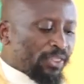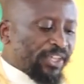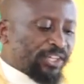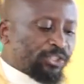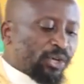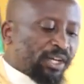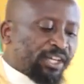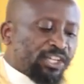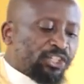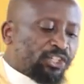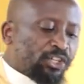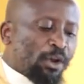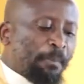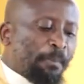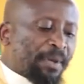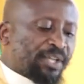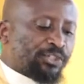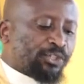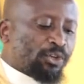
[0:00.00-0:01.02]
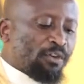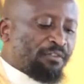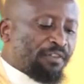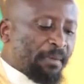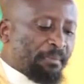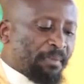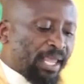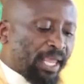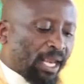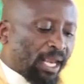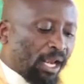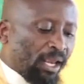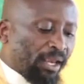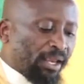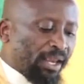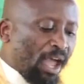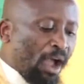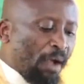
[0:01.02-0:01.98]
The traditional Passover
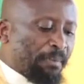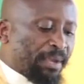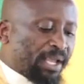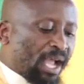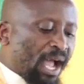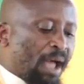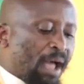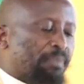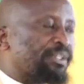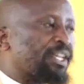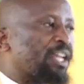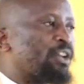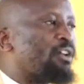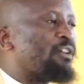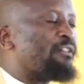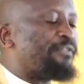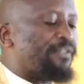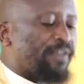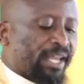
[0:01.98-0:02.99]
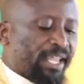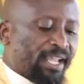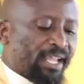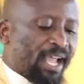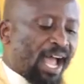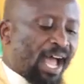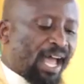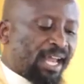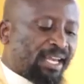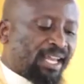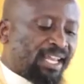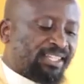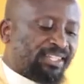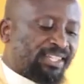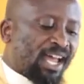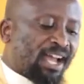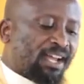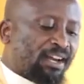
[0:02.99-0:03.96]
meal now becomes an offering and a
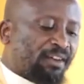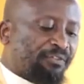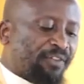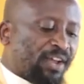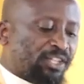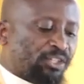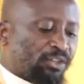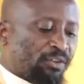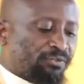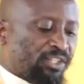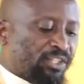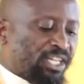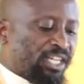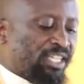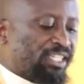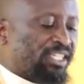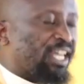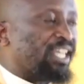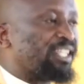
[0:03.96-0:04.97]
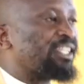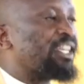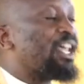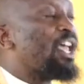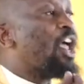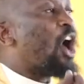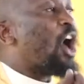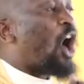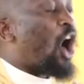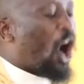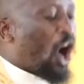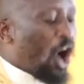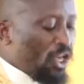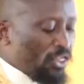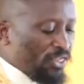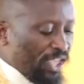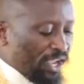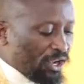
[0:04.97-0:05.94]
sacrifice of Jesus
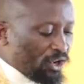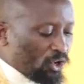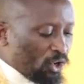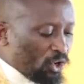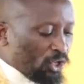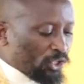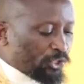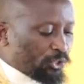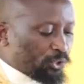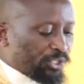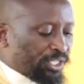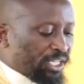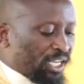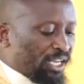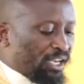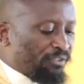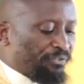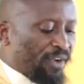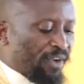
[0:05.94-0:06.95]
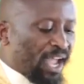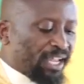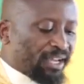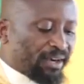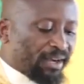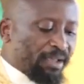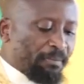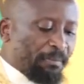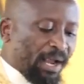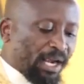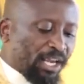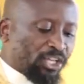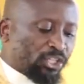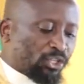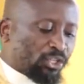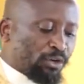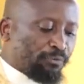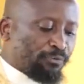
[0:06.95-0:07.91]
on the cross to signify
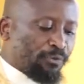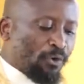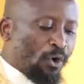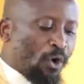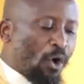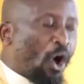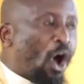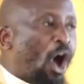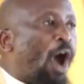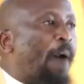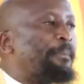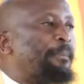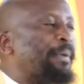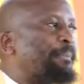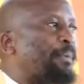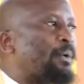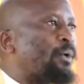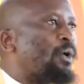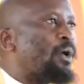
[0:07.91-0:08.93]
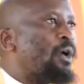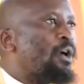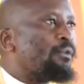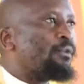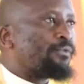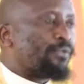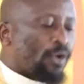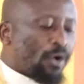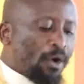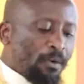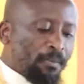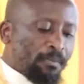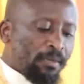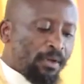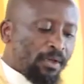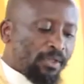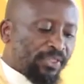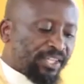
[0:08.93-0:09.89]
liberation for all people
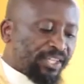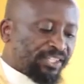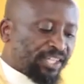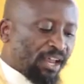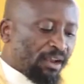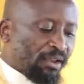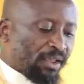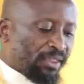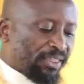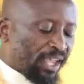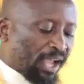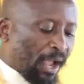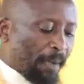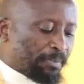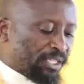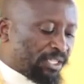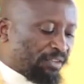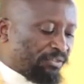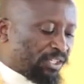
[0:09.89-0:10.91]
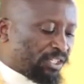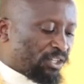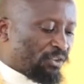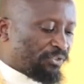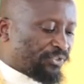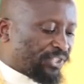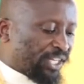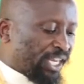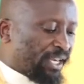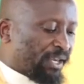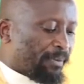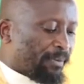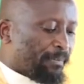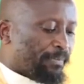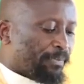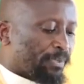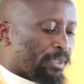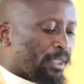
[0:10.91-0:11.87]
from the captivity of sin.